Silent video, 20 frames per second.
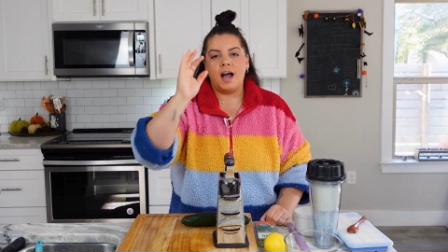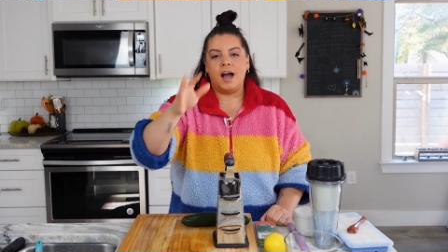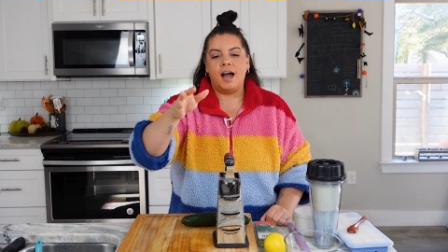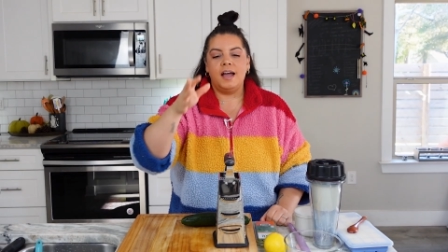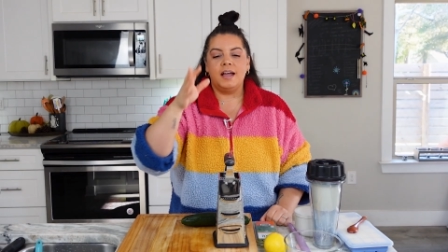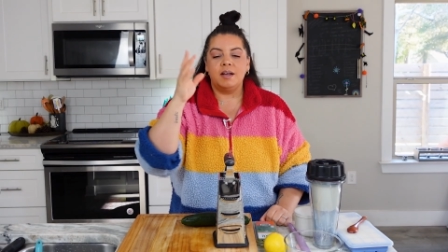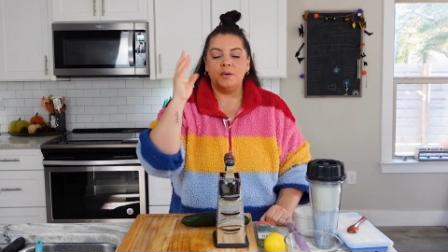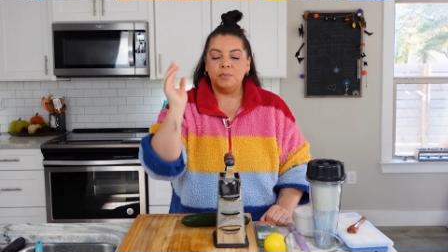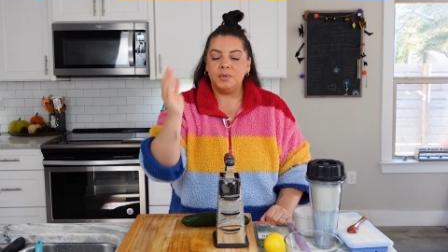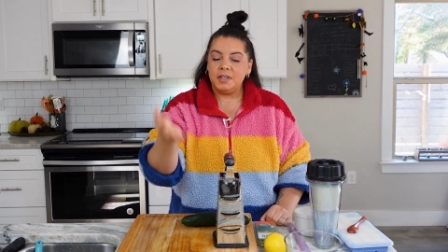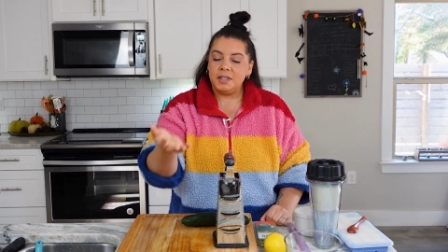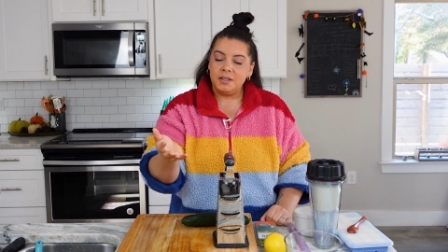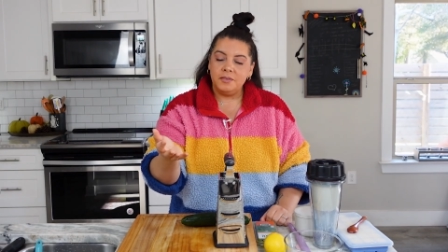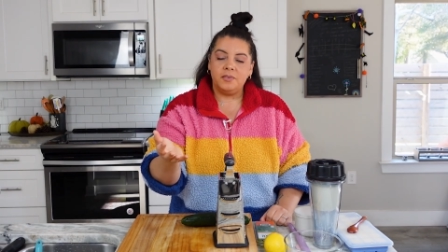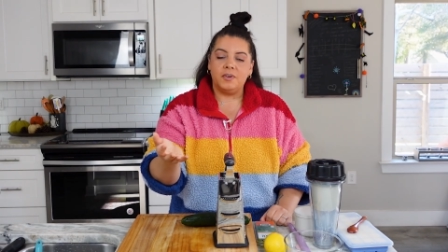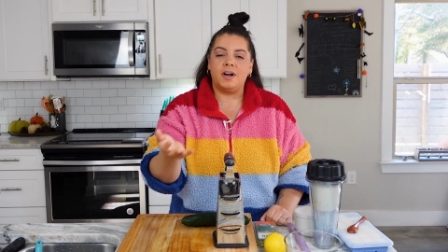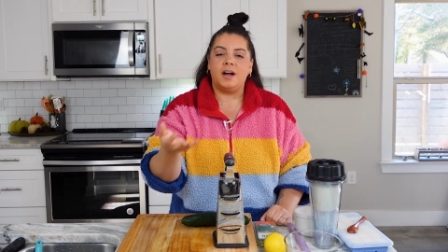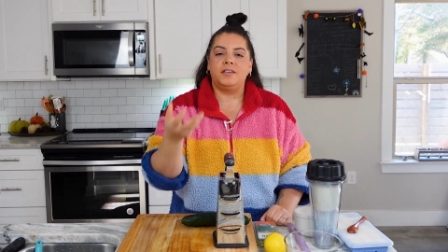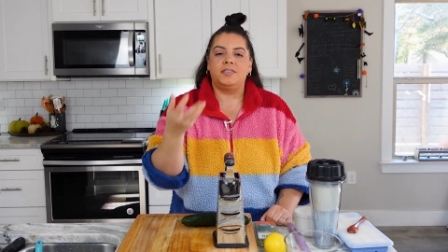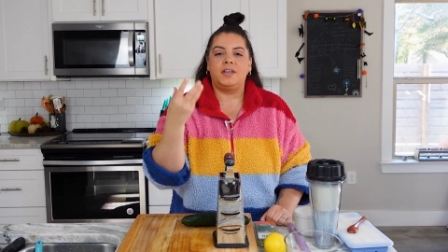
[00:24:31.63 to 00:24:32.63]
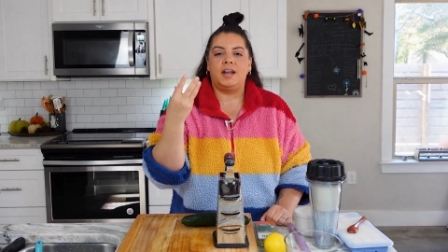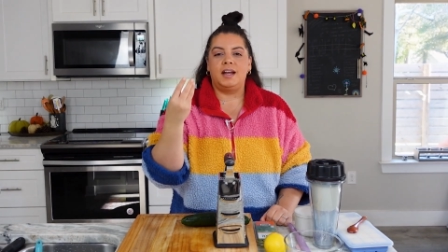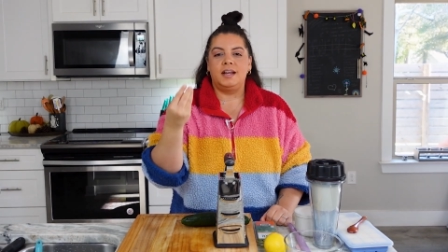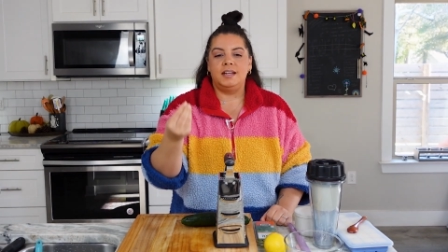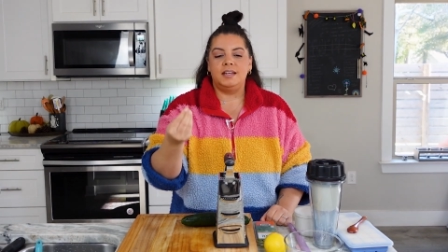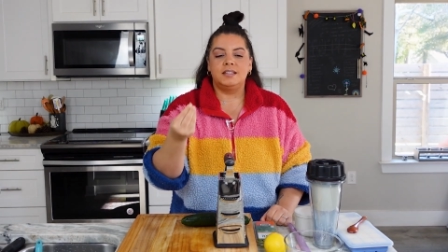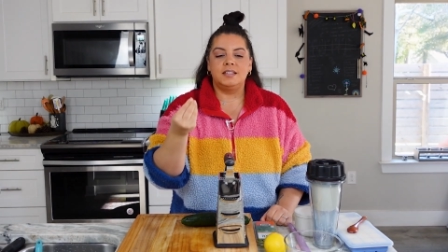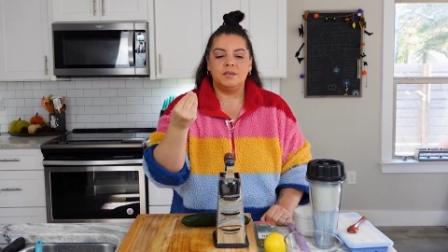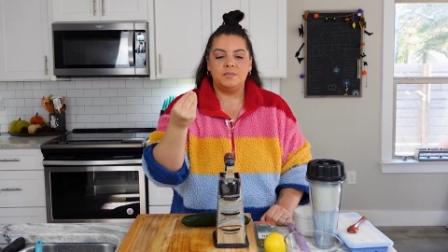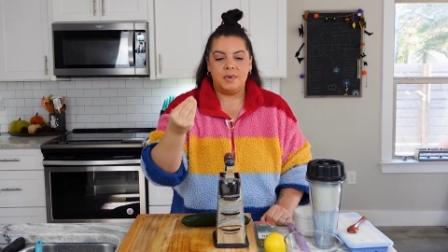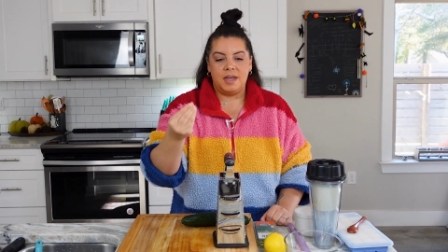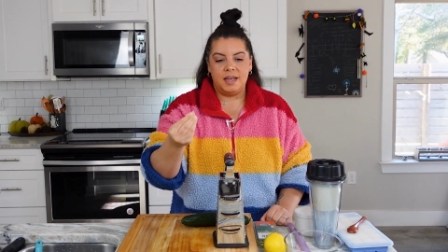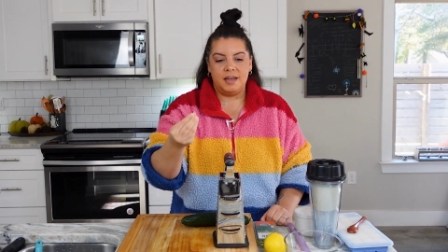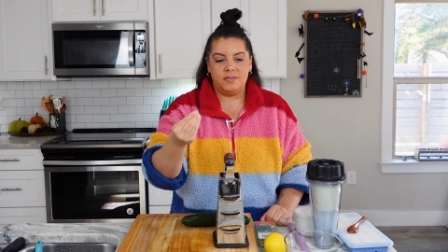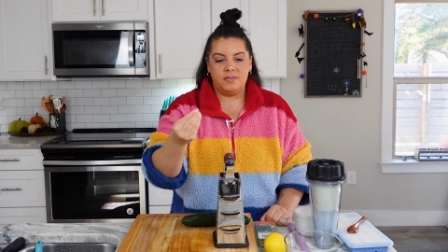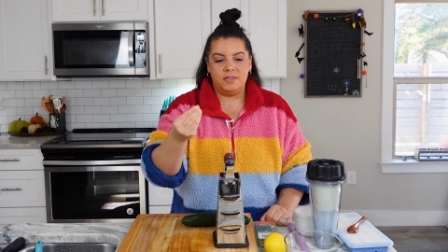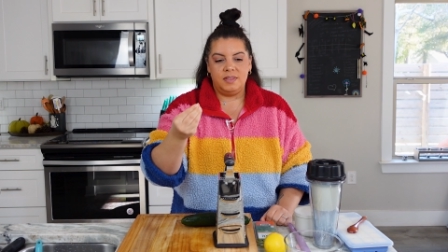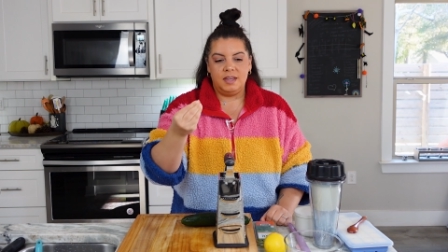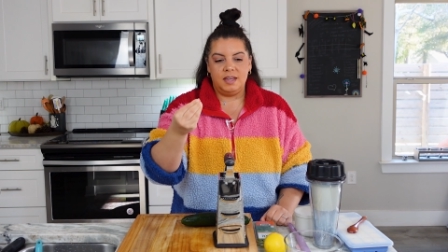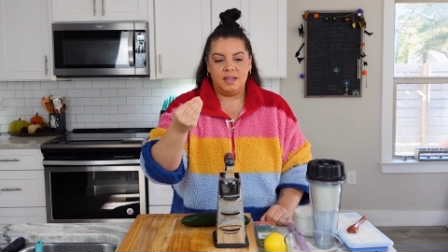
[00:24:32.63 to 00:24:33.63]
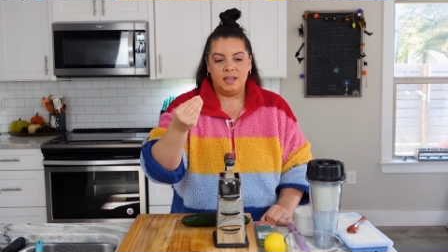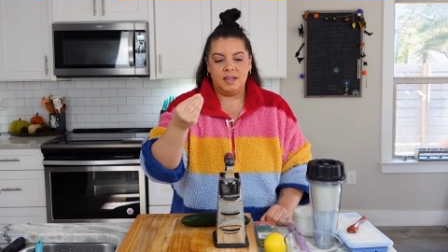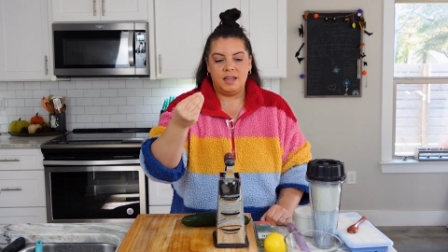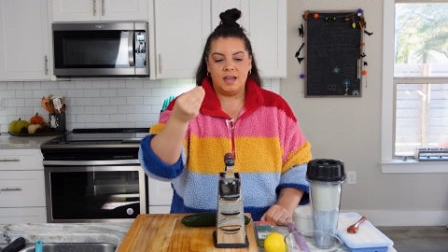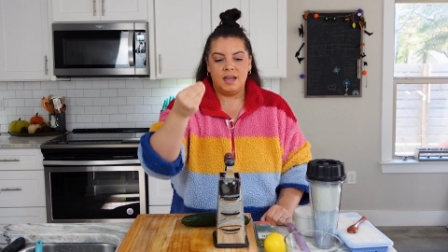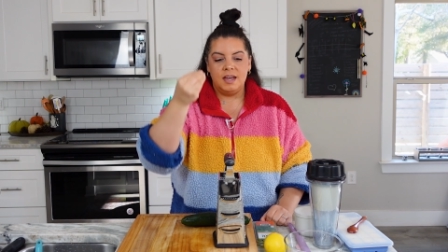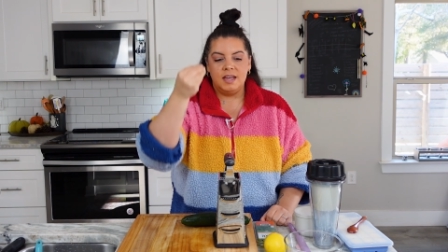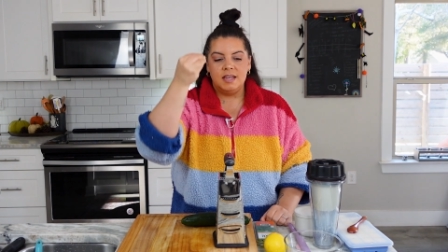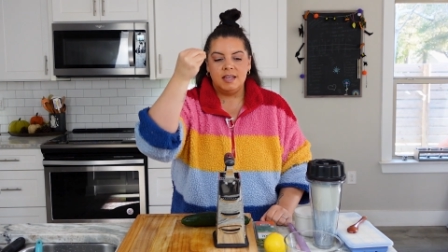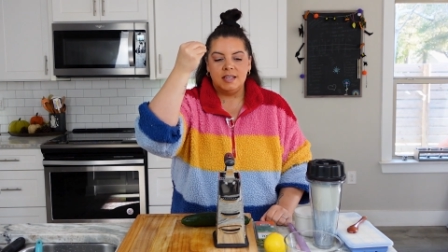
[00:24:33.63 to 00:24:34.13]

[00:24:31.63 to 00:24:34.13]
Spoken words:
I completely forgot that I need to make the